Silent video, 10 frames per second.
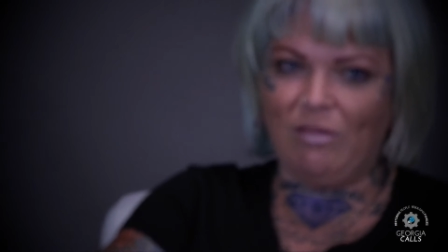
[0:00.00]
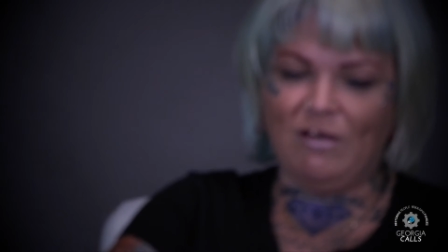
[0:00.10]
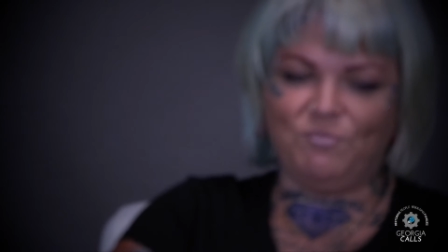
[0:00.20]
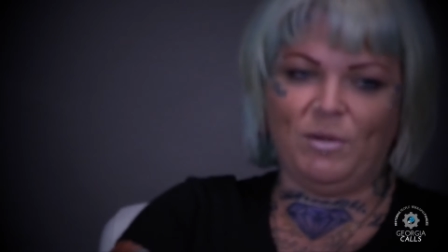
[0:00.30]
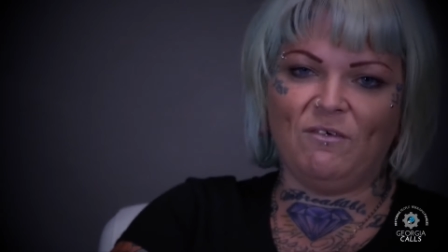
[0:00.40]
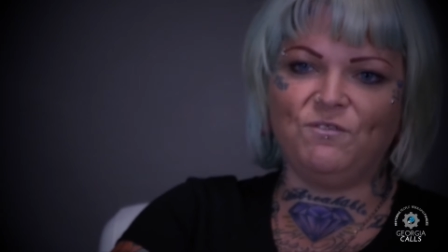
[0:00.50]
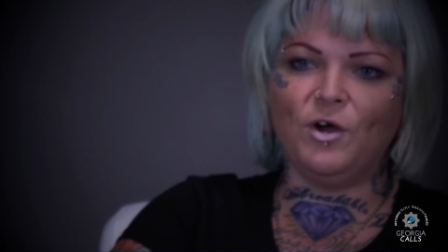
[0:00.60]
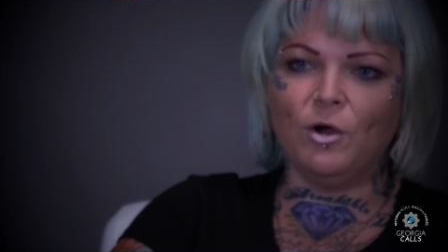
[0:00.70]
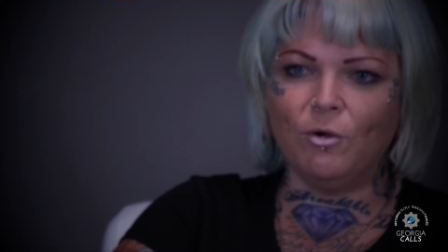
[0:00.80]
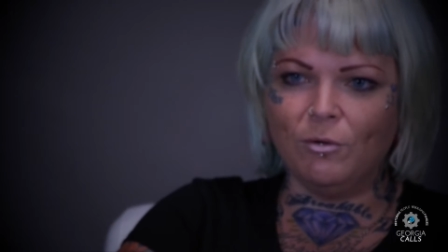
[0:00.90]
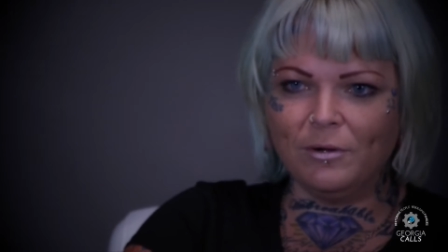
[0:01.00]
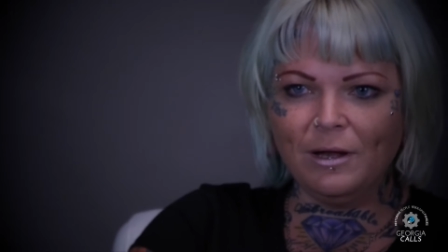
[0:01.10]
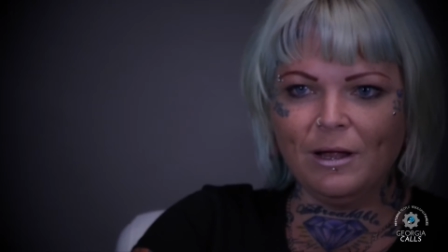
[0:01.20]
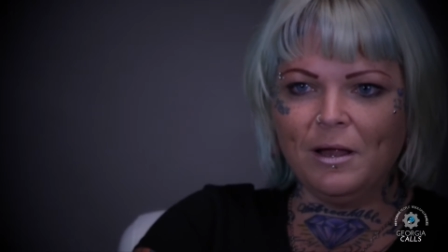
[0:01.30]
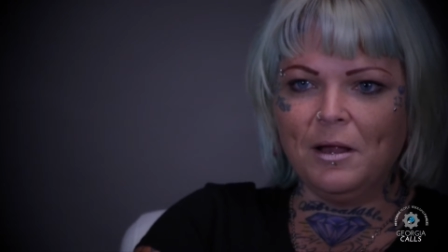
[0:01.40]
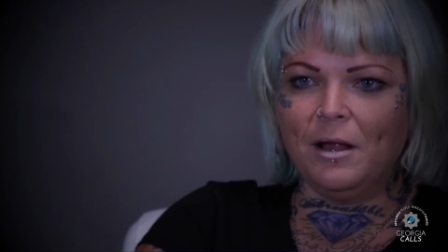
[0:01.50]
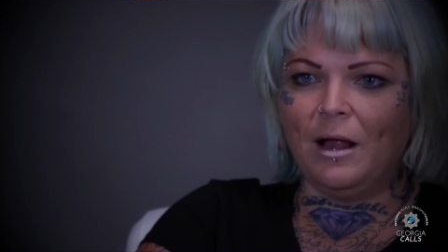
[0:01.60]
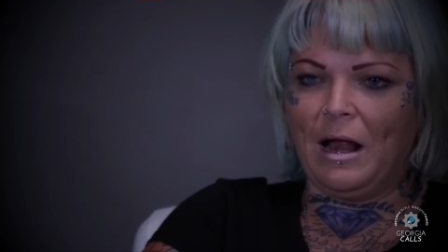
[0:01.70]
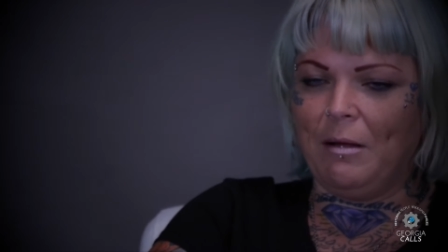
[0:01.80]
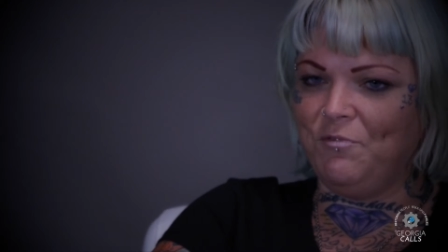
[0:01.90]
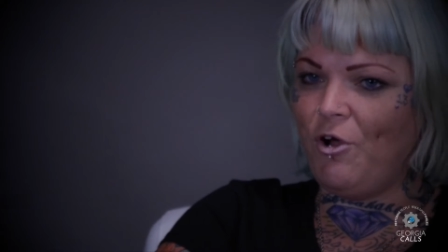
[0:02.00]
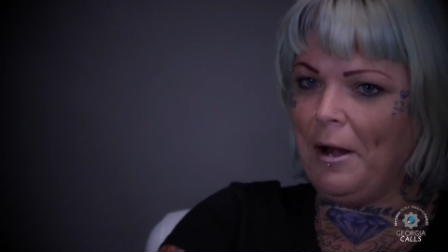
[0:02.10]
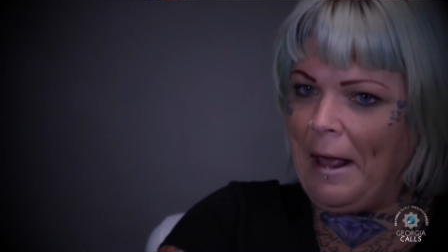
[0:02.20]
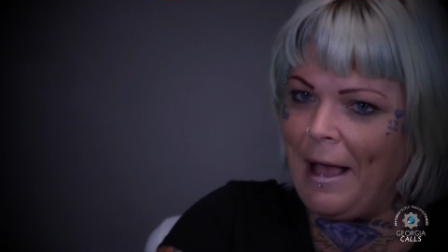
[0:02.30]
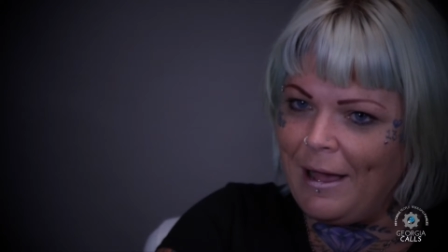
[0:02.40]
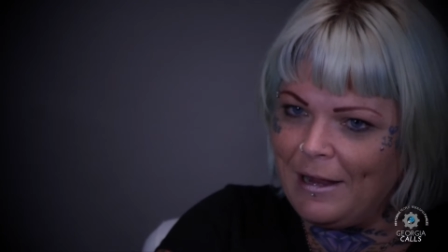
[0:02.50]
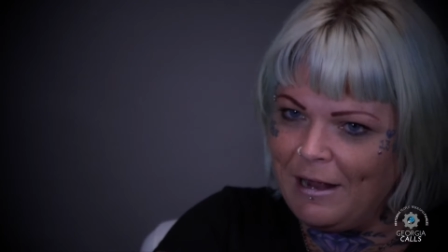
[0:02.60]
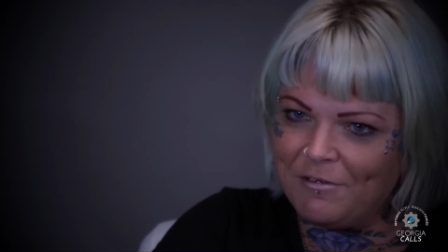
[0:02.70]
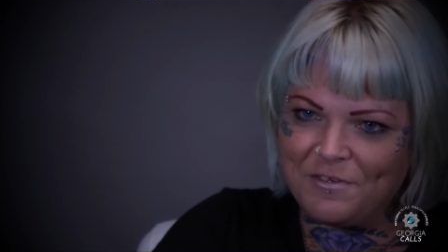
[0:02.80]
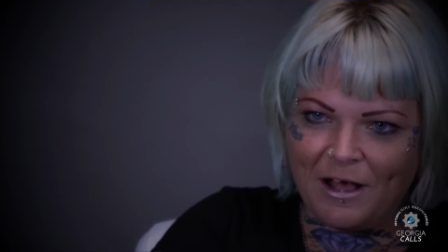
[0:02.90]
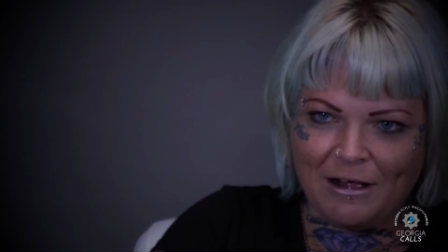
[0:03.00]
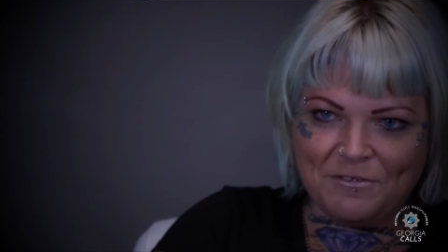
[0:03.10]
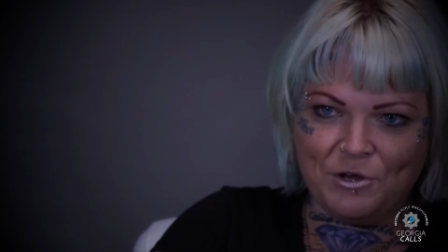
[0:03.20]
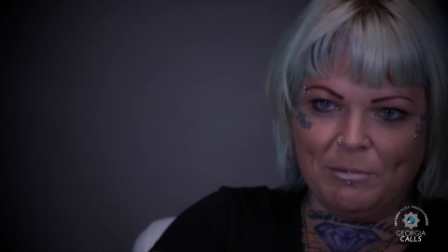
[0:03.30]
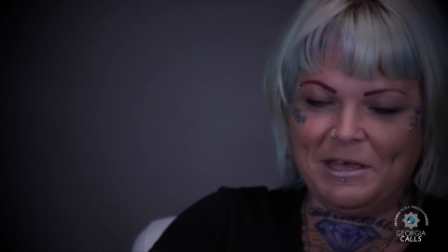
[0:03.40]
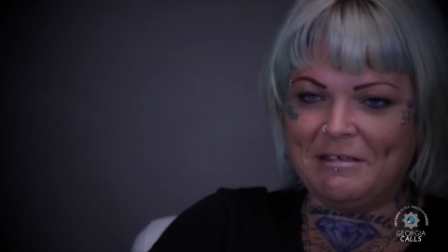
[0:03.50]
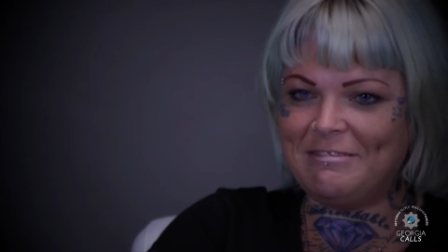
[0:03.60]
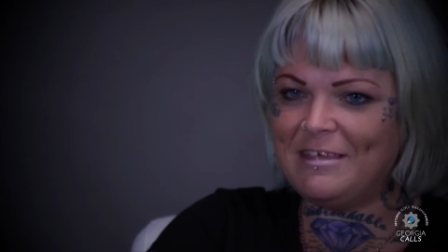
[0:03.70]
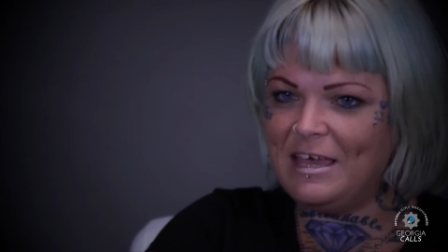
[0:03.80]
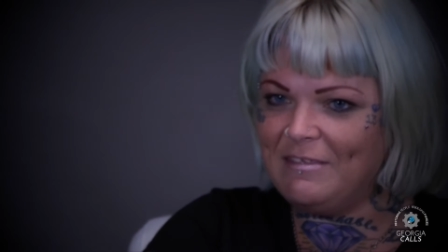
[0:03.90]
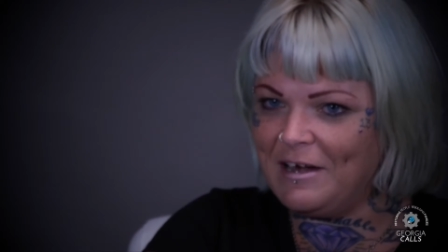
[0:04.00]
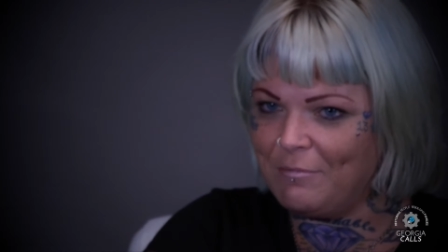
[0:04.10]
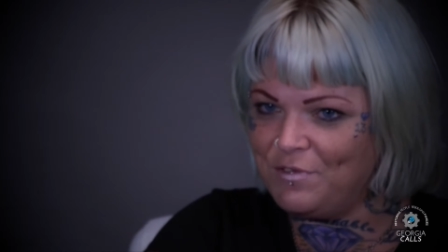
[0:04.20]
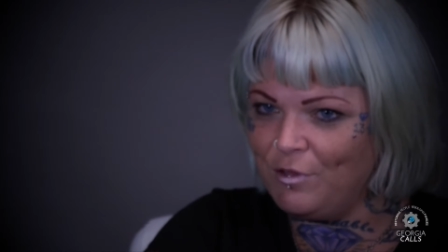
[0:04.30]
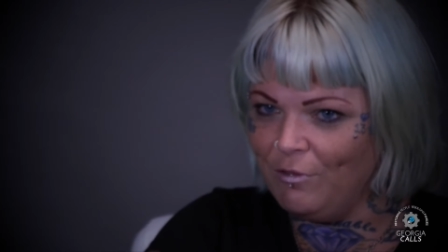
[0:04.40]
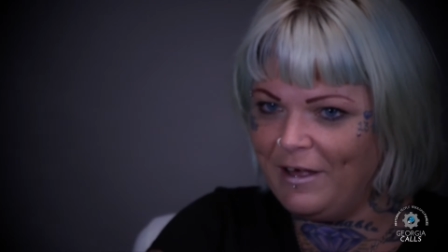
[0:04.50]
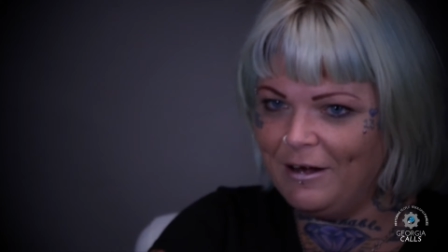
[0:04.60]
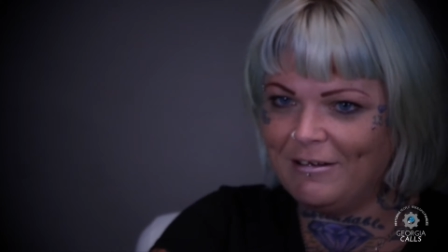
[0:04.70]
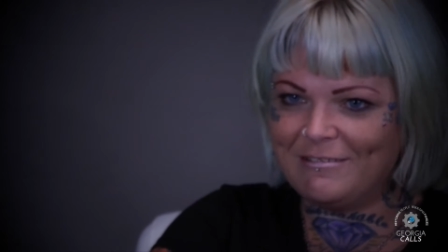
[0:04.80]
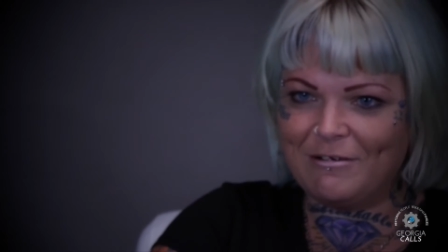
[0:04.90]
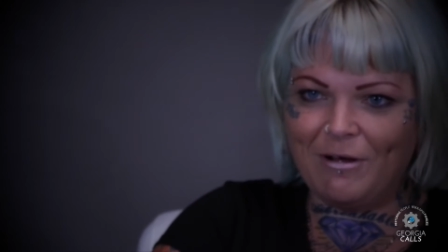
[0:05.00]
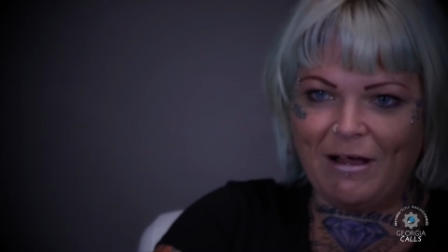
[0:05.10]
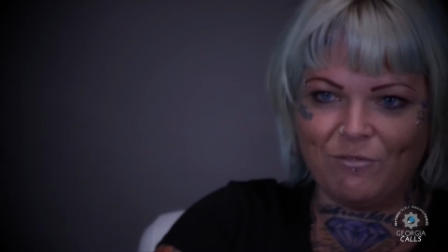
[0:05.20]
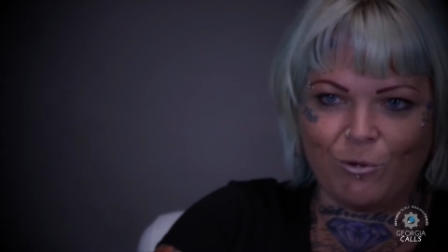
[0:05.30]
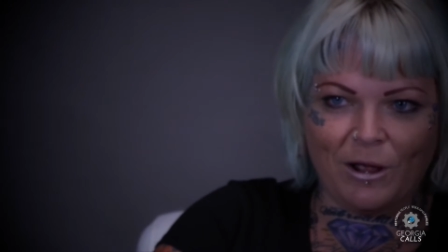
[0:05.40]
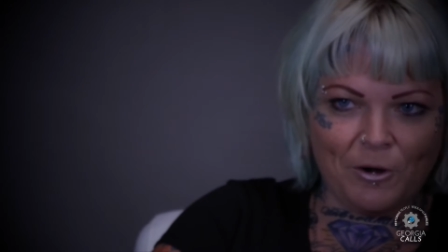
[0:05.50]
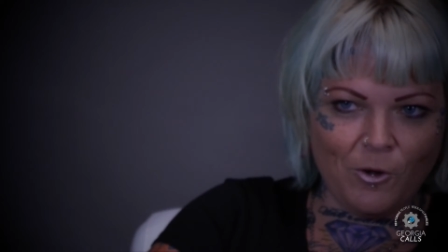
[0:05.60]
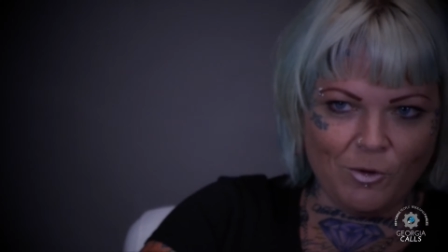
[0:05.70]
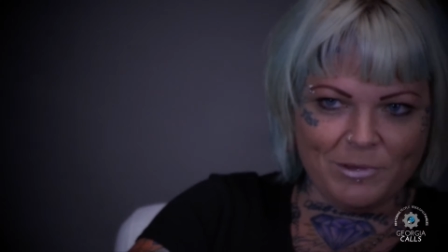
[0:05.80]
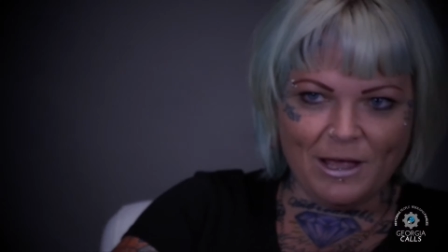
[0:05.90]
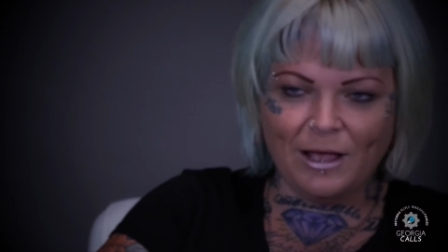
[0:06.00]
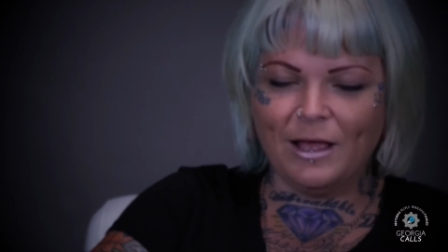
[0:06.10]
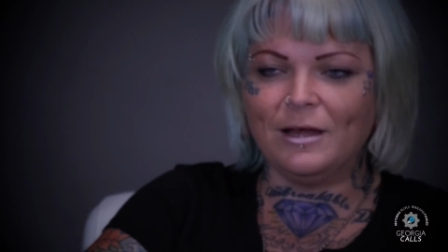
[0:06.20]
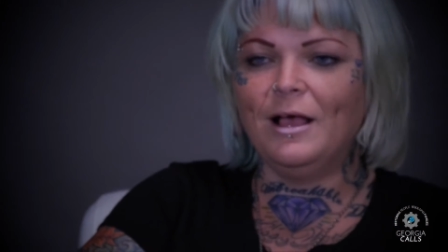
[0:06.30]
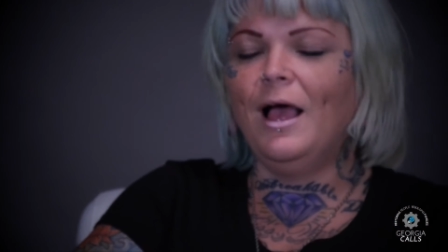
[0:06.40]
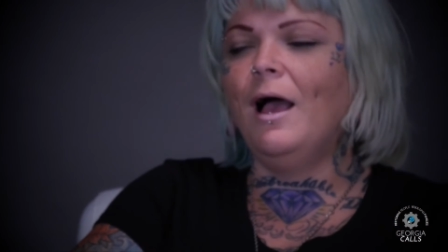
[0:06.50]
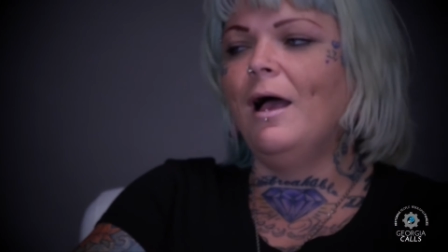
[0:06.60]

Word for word: I left my phone. I'm trying to hide outside so nobody can see that I'm still there because I don't have a ride home yet.